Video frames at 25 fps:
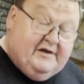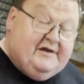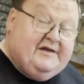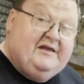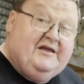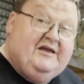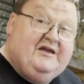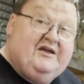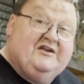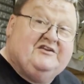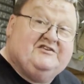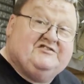
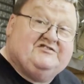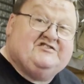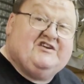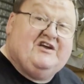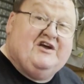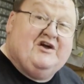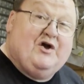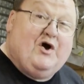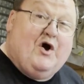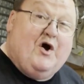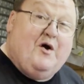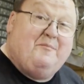You're going to see a
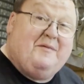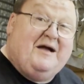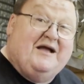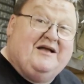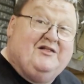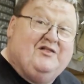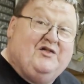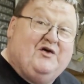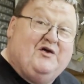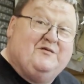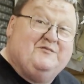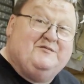guy make a
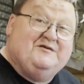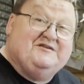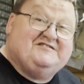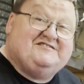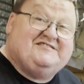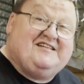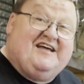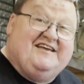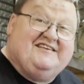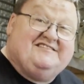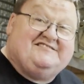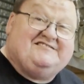lot of
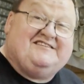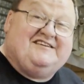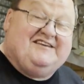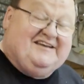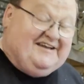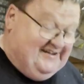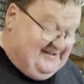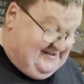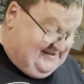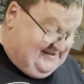mistakes here.